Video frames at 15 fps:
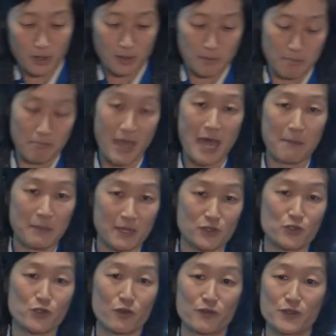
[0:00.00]
mapping
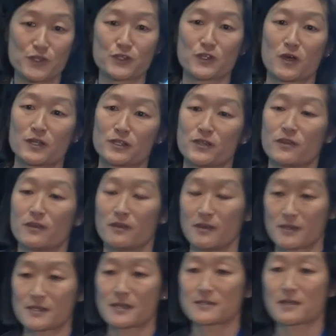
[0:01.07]
services onto the
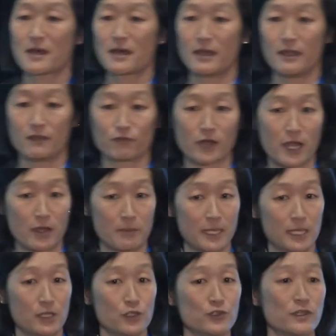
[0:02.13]
ESXi
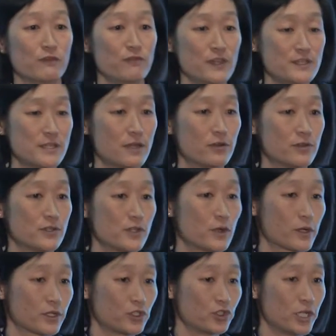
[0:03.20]
environment and using vCenter as the
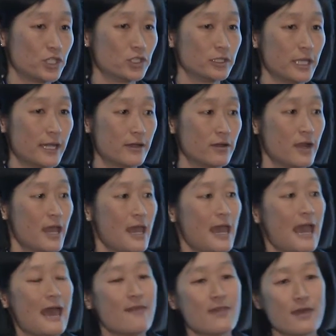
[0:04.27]
orchestration layer.
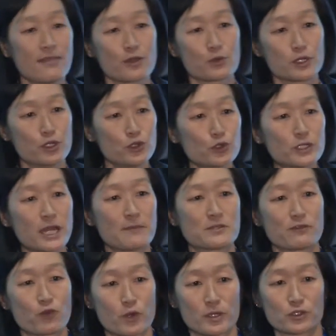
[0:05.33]
And then there were new types
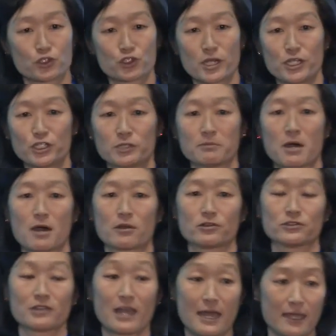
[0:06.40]
of orchestration
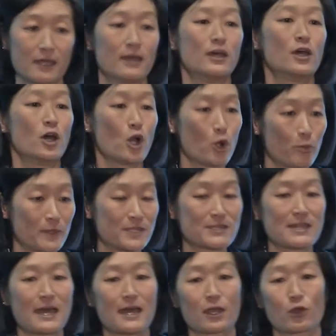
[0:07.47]
models like
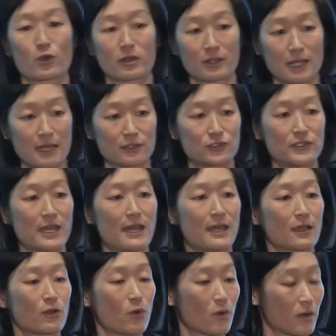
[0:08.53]
OpenStack or CloudStack
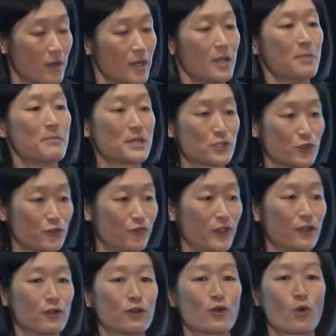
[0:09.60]
or
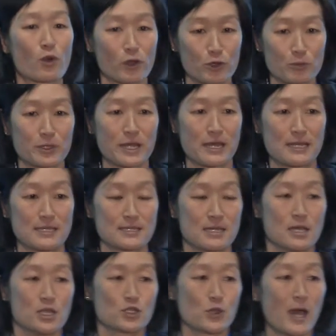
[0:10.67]
Mesosphere or Kubernetes.
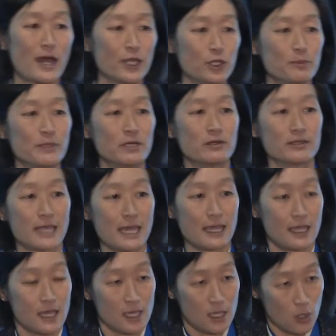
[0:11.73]
So how do you build a
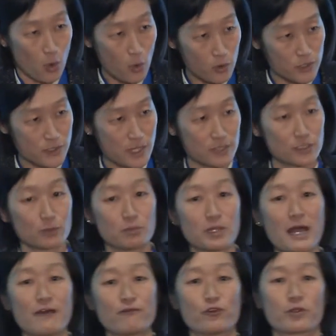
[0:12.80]
horizontal
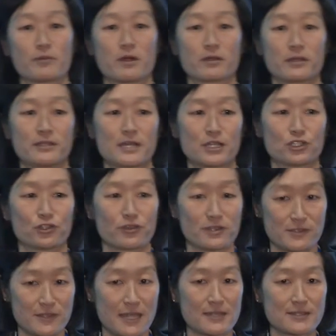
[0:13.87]
platform architecture that
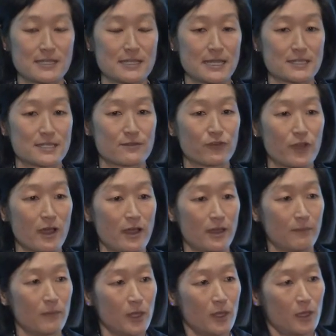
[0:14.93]
stands the test of
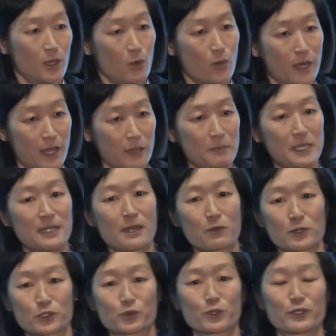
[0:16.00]
time? When IP
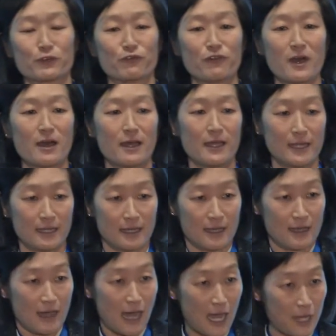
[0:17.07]
networks were defined,
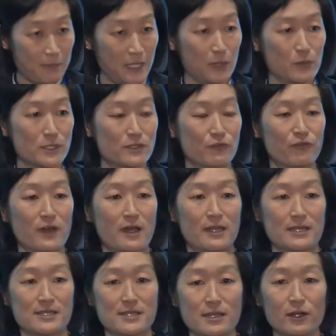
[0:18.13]
IP was
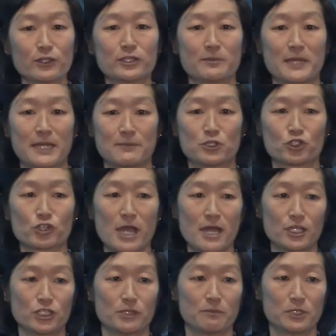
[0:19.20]
defined as the ultimate
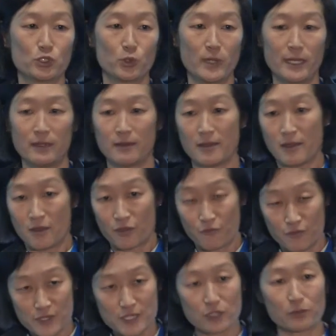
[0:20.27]
abstraction between the
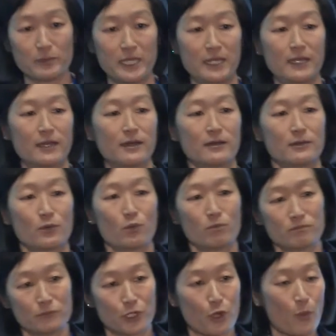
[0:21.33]
physical media,
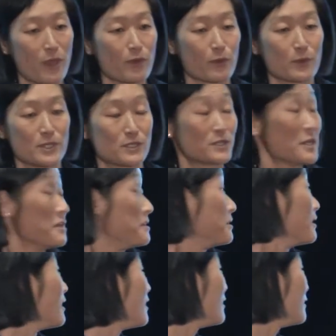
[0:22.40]
whether it was
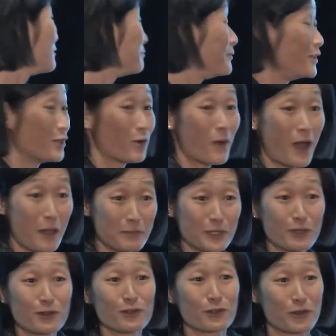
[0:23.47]

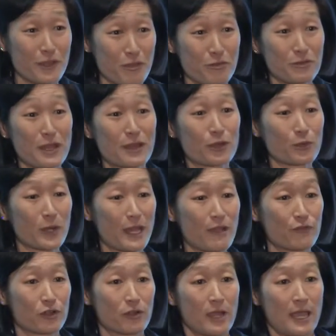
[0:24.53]
optical or Ethernet or
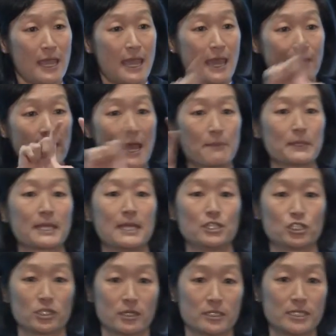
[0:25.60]
whatever, and the
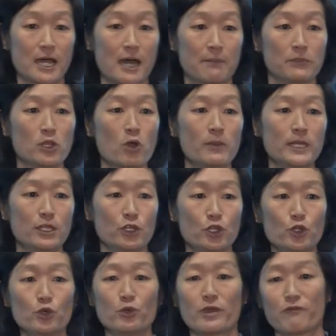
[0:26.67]
application on top. Nobody
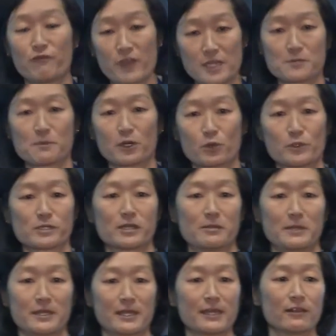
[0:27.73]
knew that Facebook was going to be
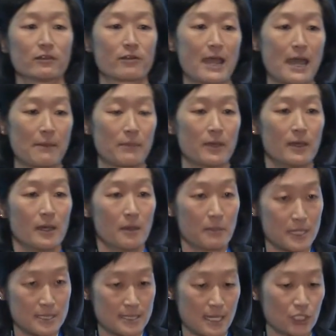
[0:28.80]
the killer app. But
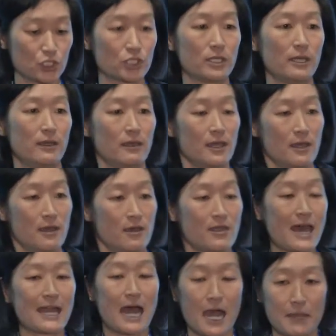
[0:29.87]
essentially,
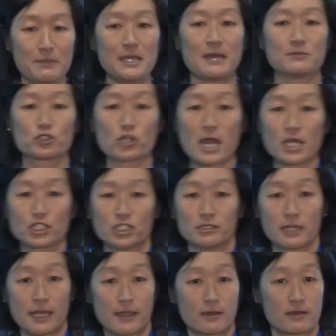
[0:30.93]
that IP abstraction
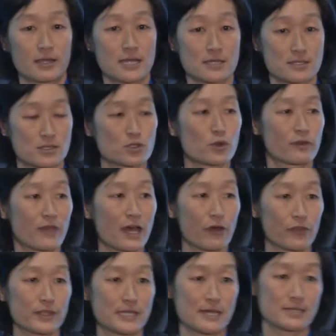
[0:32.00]
layer has sort of held
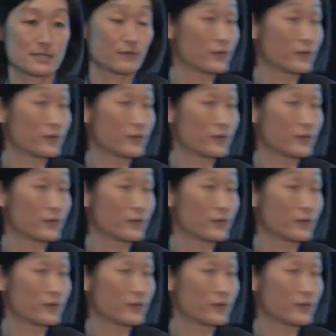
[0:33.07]
the test of